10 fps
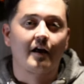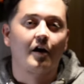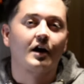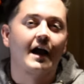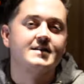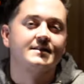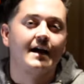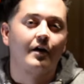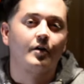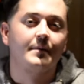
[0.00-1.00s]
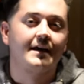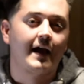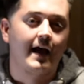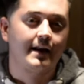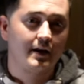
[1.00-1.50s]
out our guys Gautam and
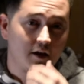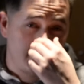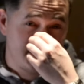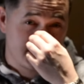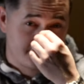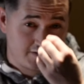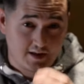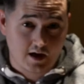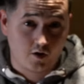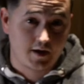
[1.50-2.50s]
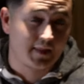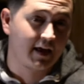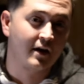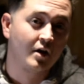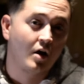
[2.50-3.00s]
Ken in this video, and
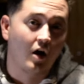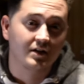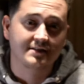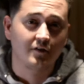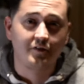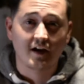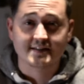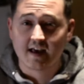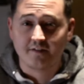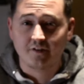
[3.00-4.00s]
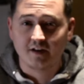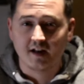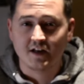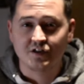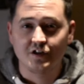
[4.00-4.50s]
then also if you guys ever need
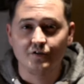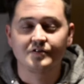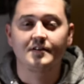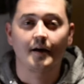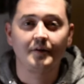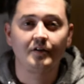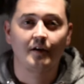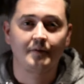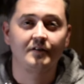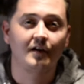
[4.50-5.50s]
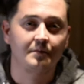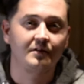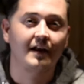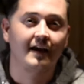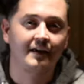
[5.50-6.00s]
any shoes,
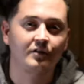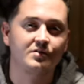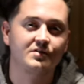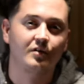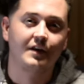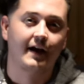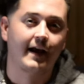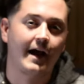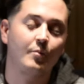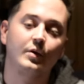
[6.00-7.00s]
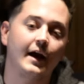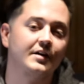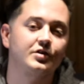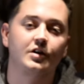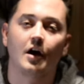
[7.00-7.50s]
www.englishsole.com, we
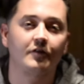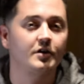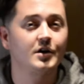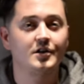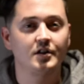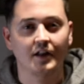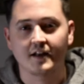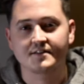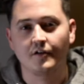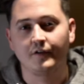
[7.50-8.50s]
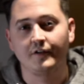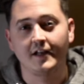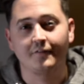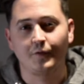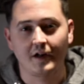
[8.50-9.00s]
got you covered. Let us know what you
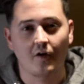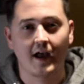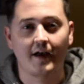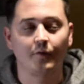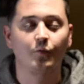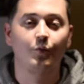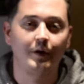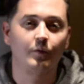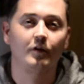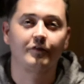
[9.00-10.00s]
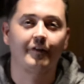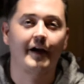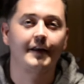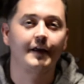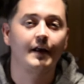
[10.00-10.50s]
need. If we don't have it, we will
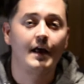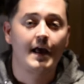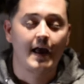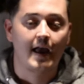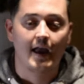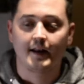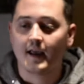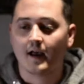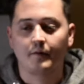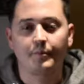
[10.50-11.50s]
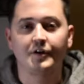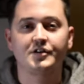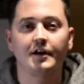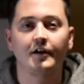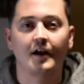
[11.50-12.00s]
find it. And yeah,
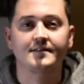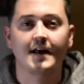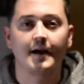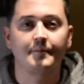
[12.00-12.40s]
appreciate you guys' time.